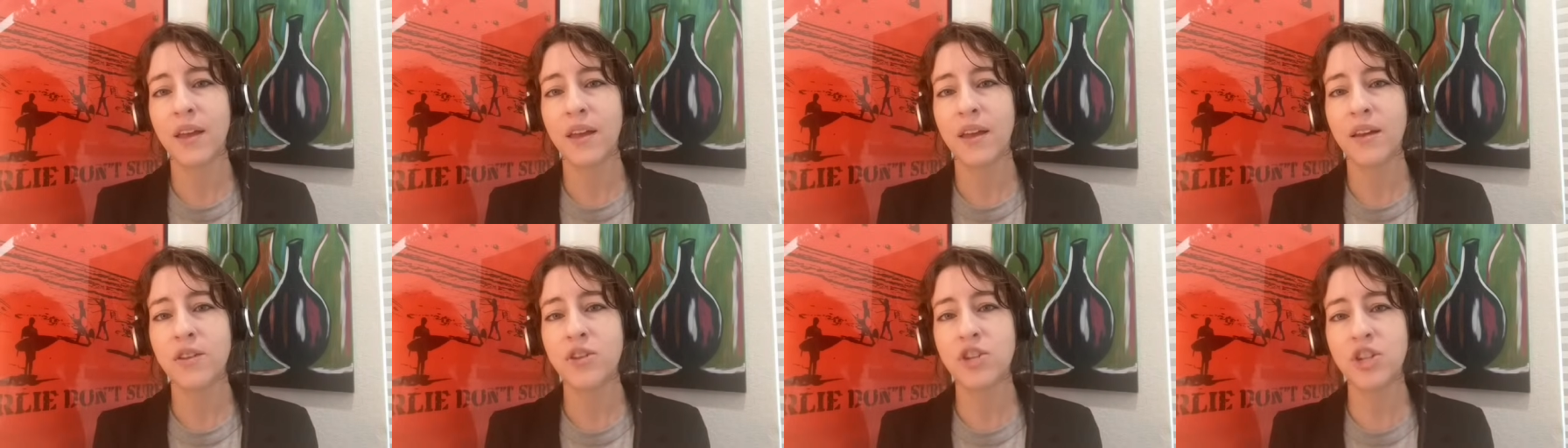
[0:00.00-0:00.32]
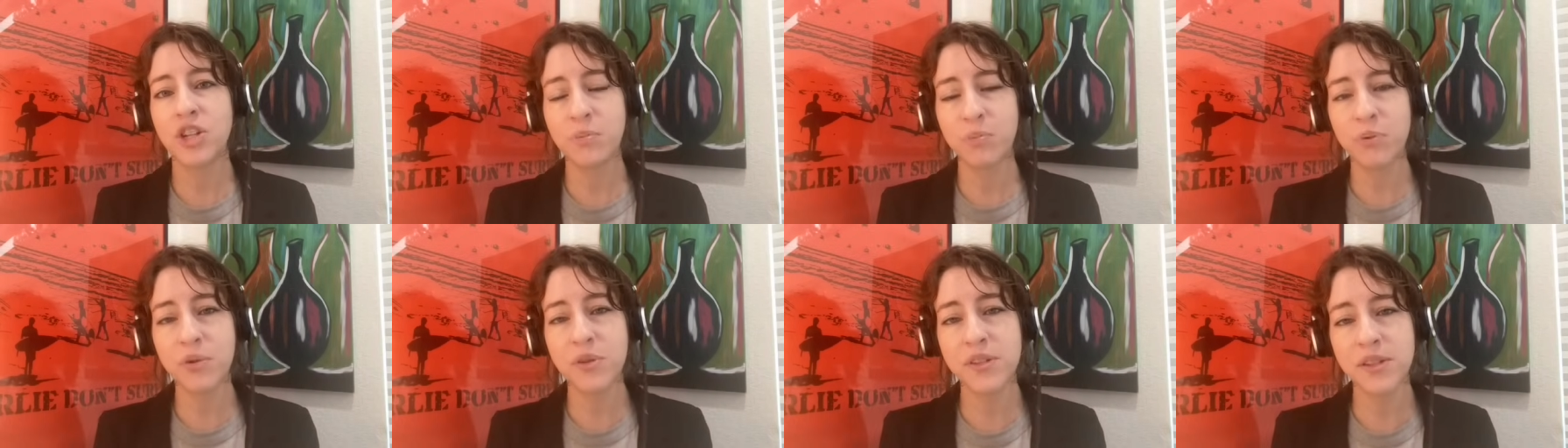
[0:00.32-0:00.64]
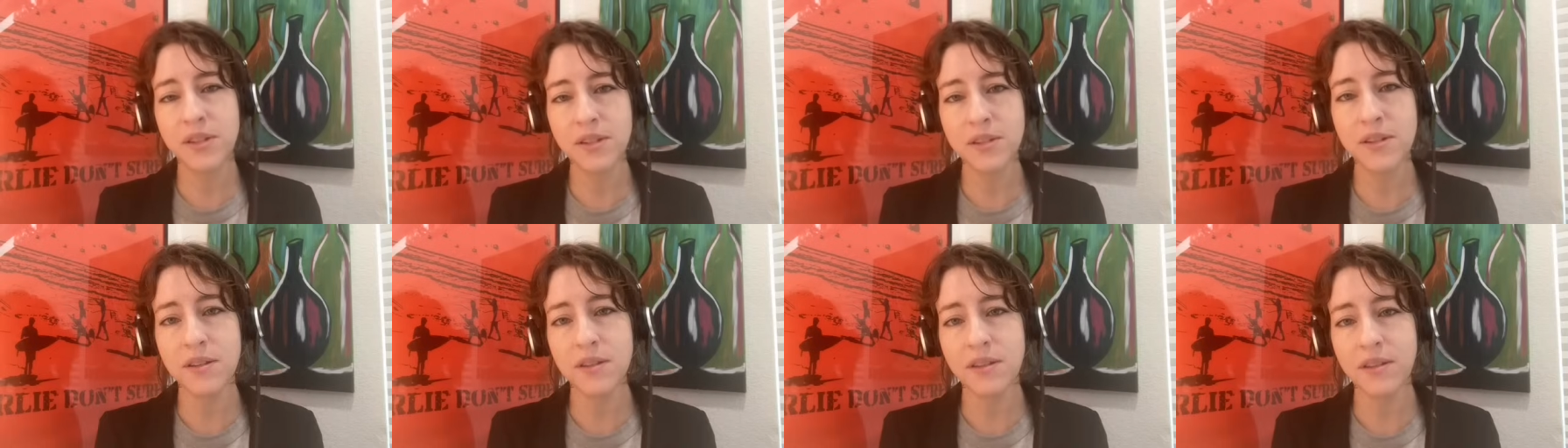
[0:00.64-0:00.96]
She
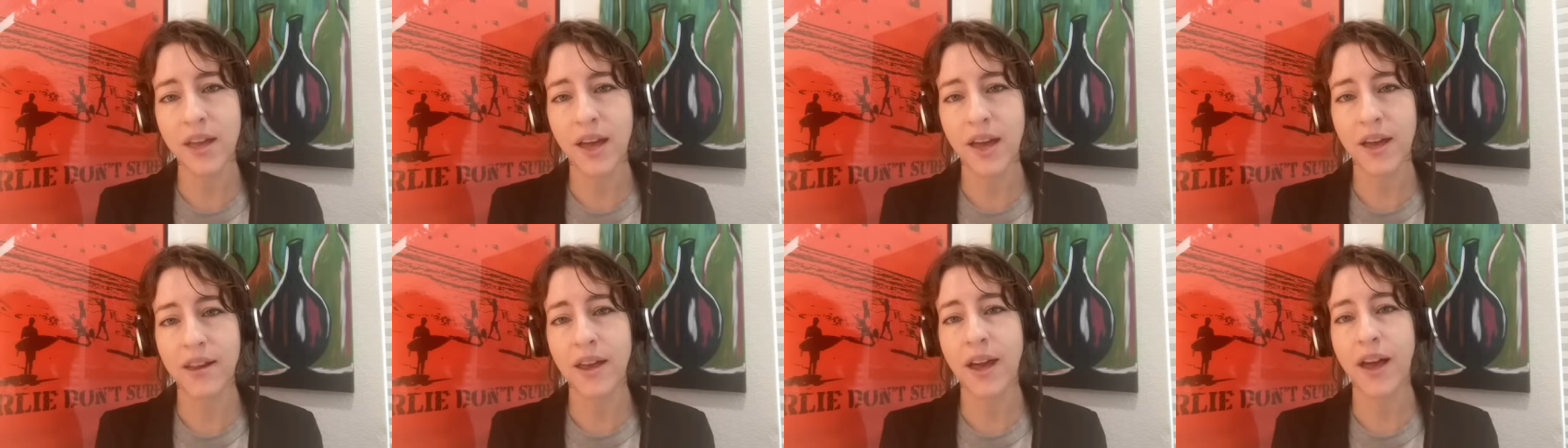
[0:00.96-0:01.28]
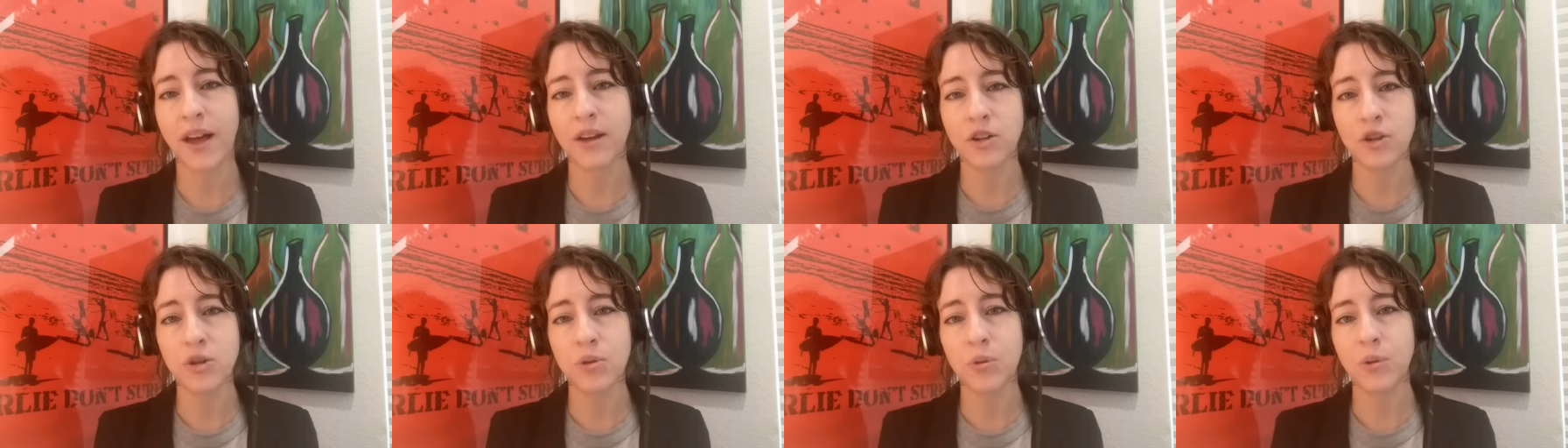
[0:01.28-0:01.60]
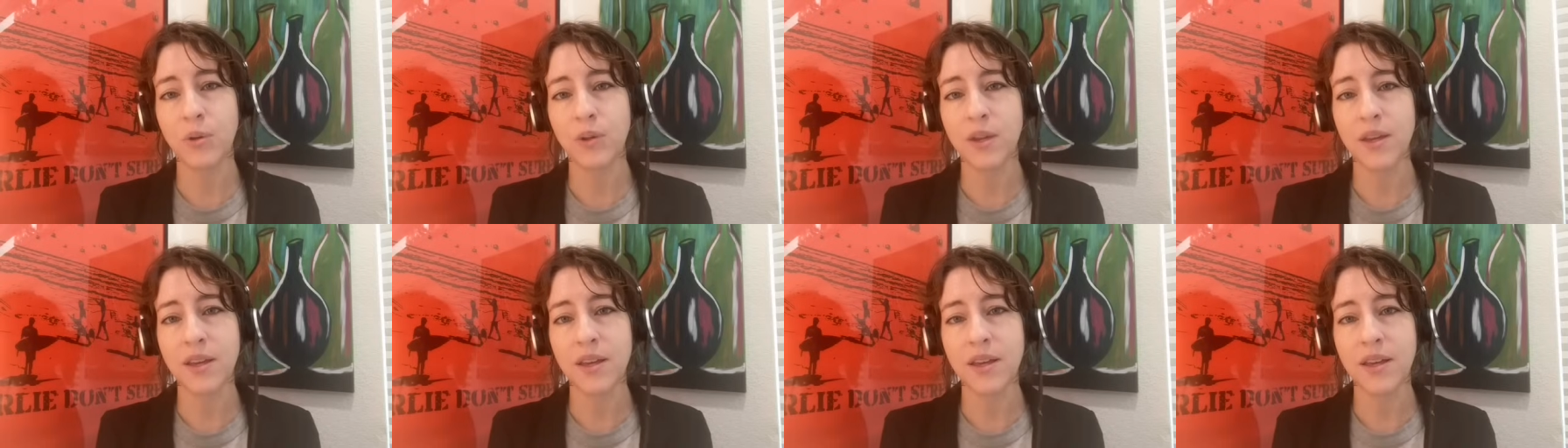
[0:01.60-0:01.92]
presented that
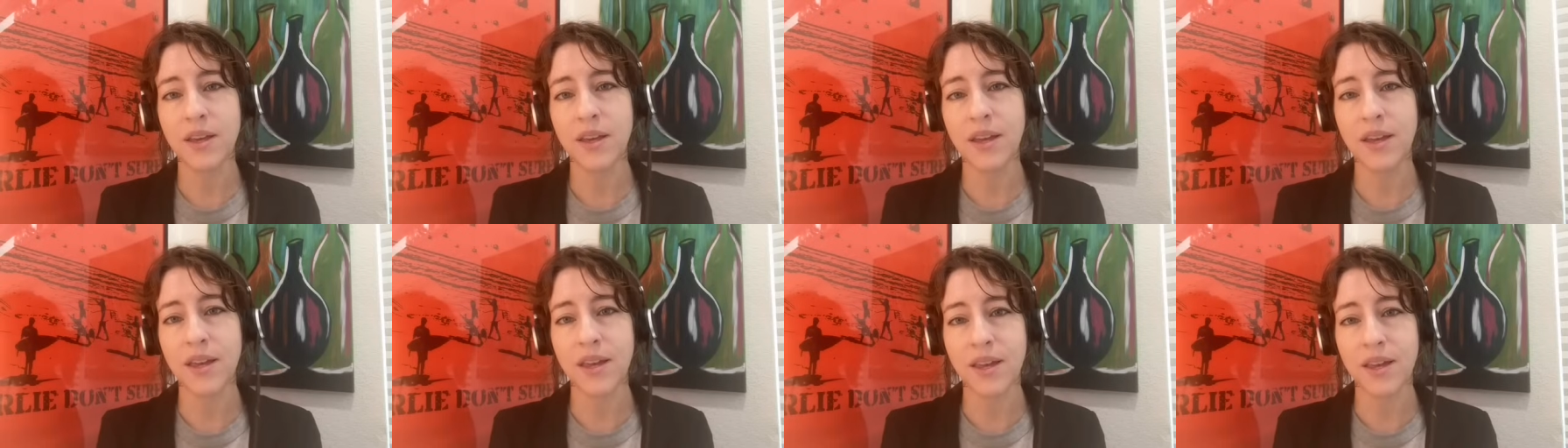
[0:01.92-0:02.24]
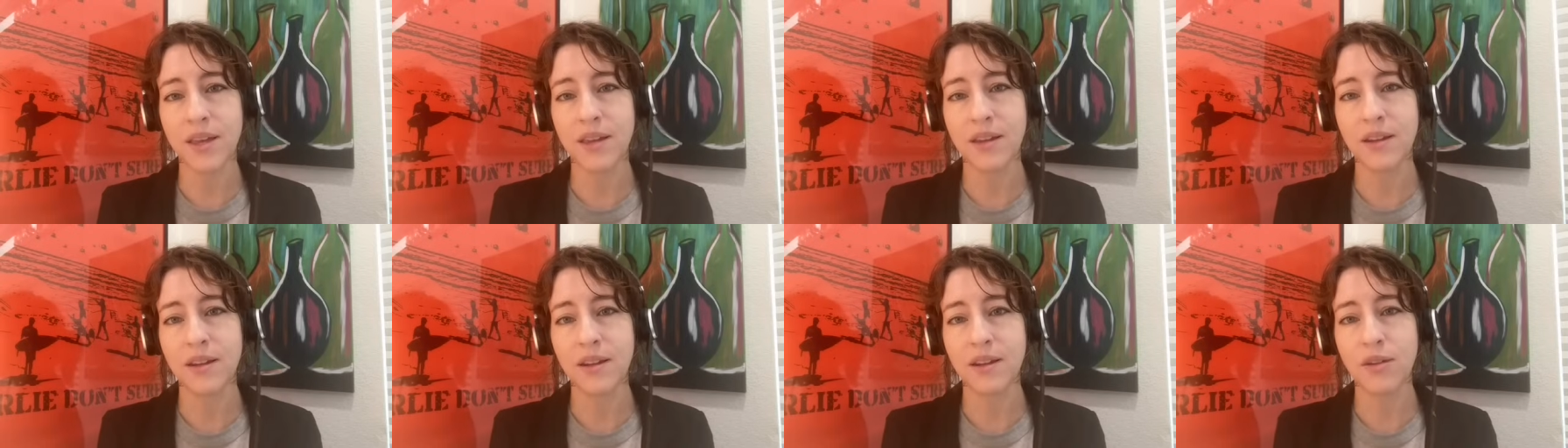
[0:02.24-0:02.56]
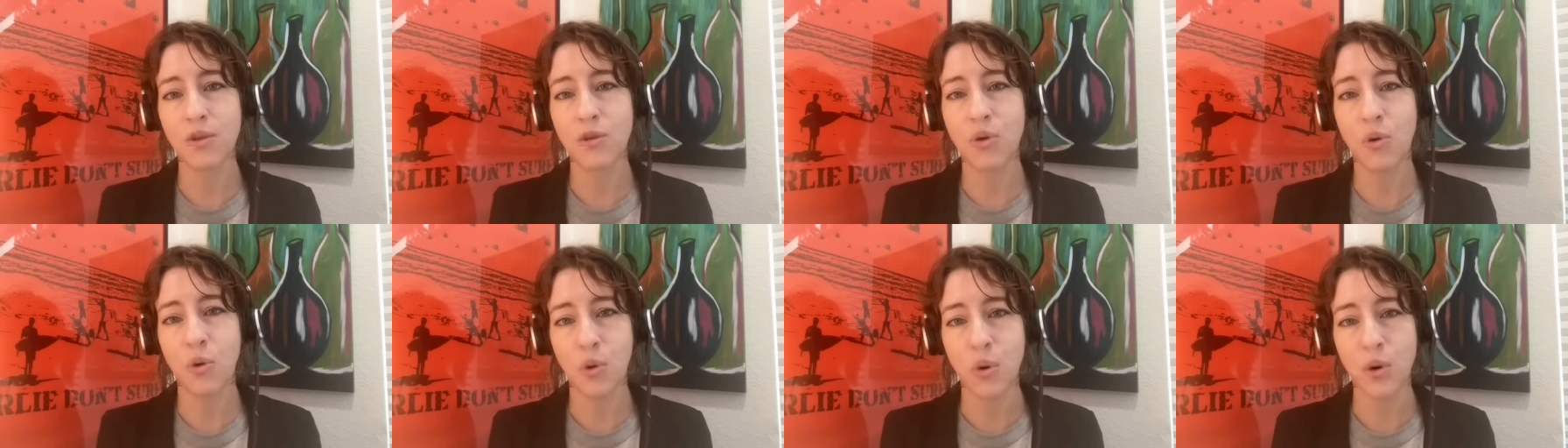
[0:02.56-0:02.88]
actually in
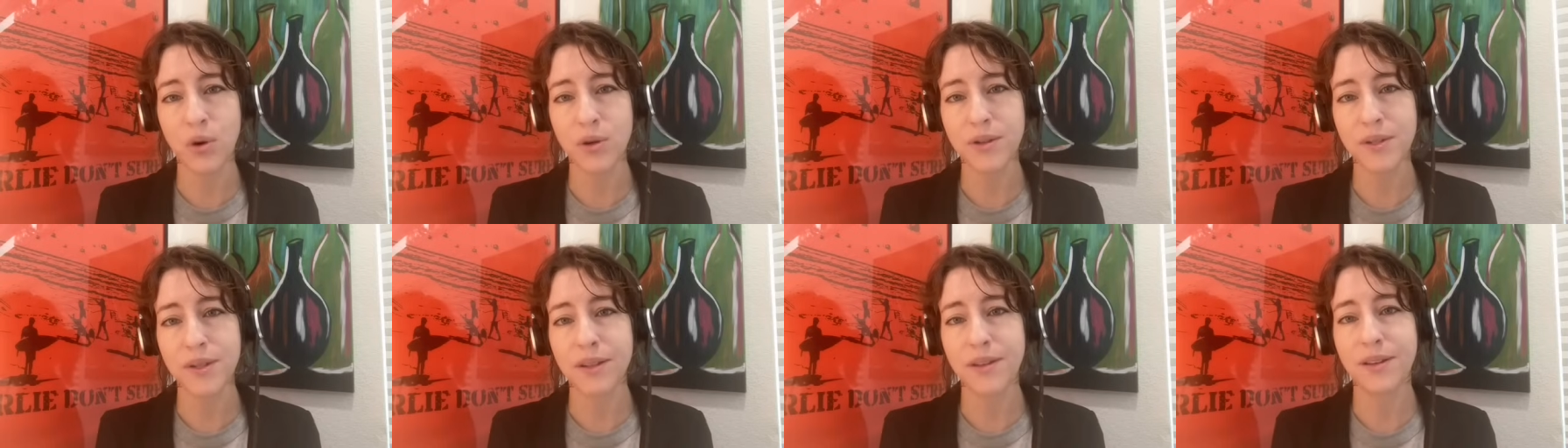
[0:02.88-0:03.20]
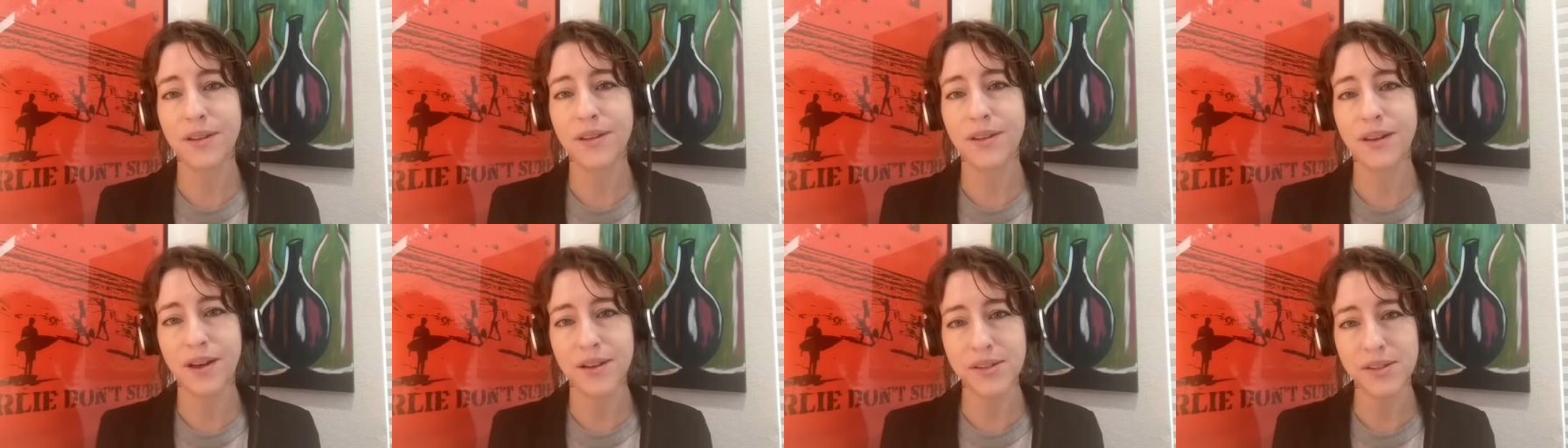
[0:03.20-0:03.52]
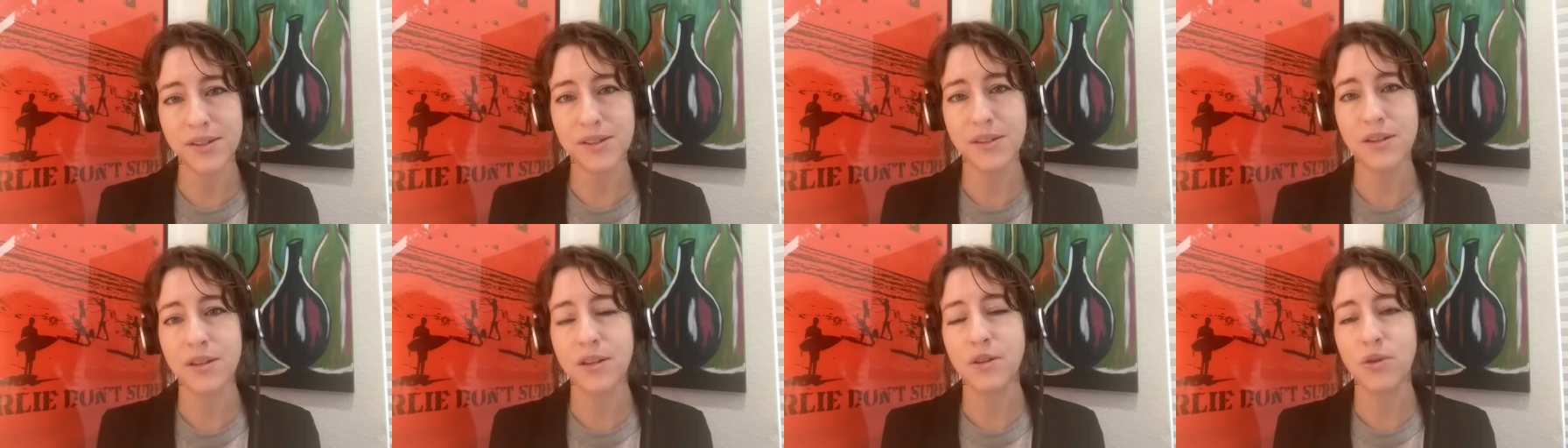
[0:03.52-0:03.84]
court in the
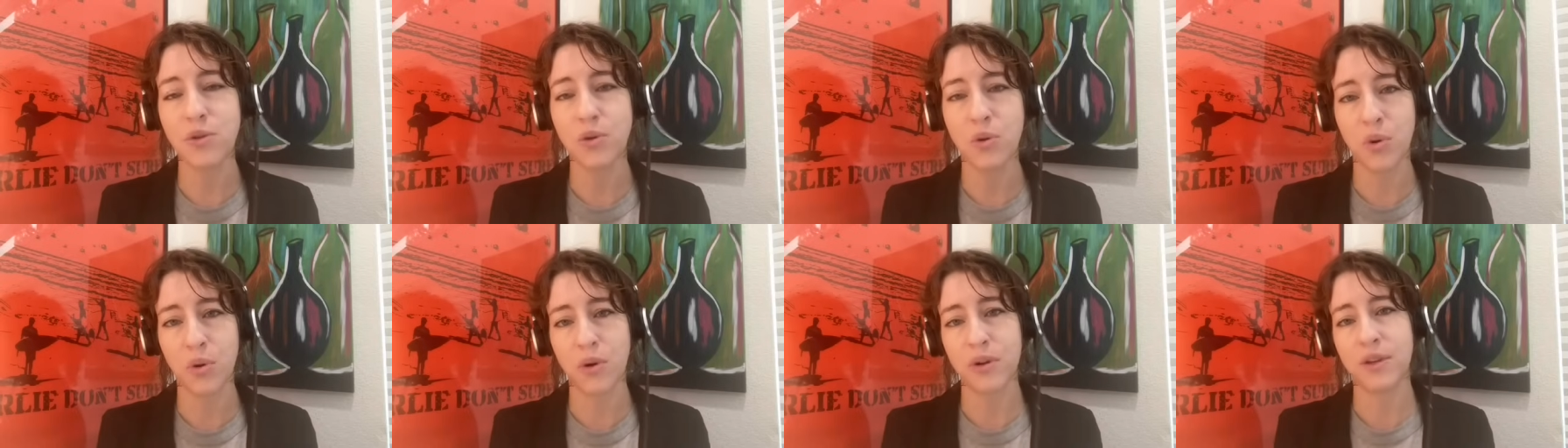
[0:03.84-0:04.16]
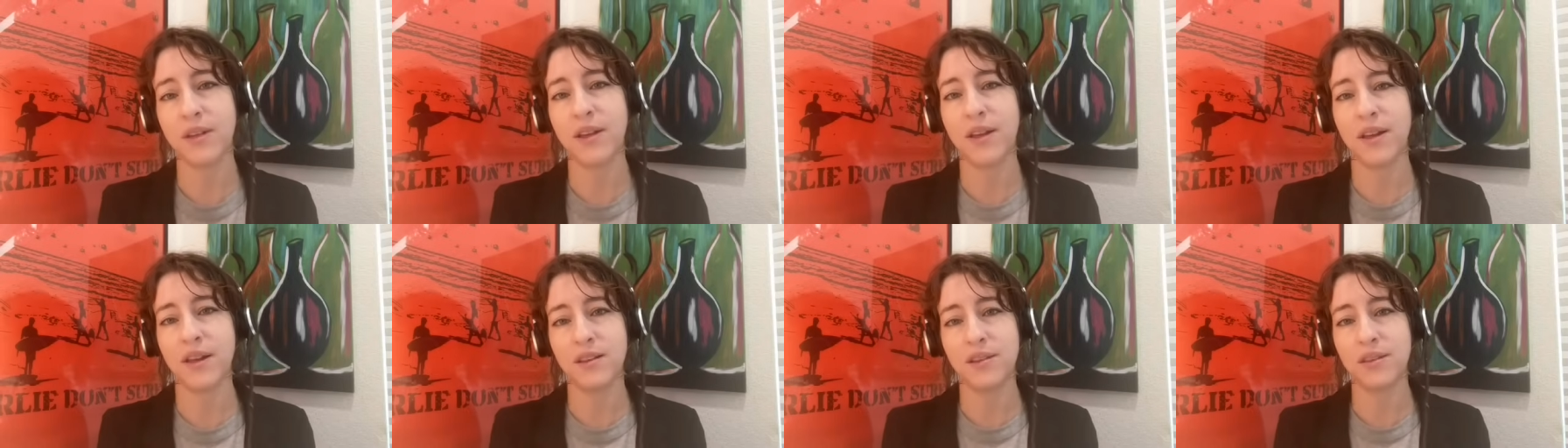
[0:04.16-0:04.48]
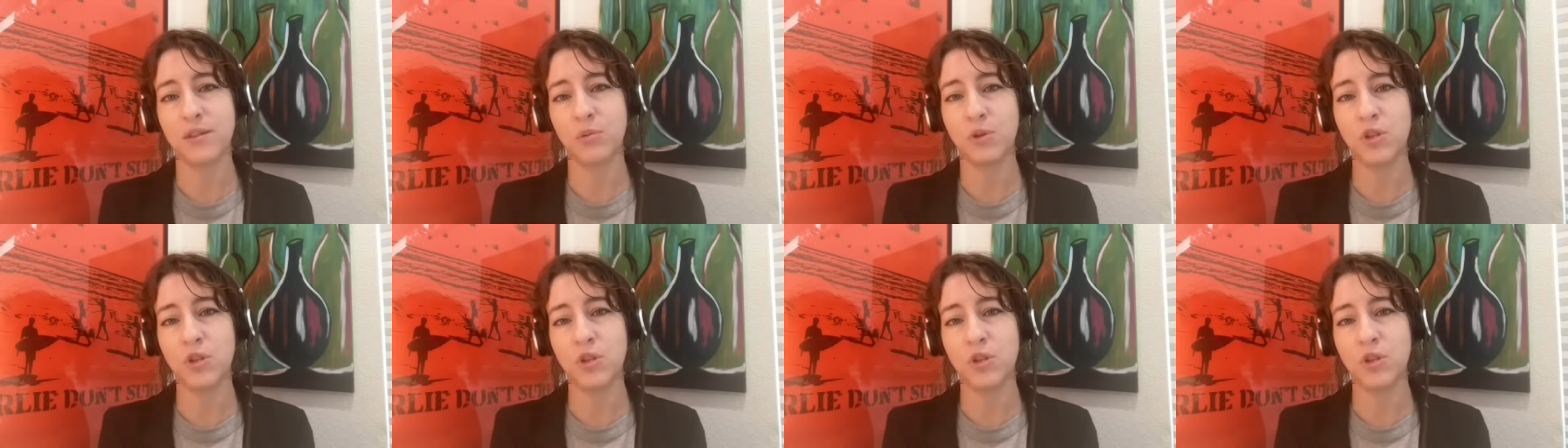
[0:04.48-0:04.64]
custody court case,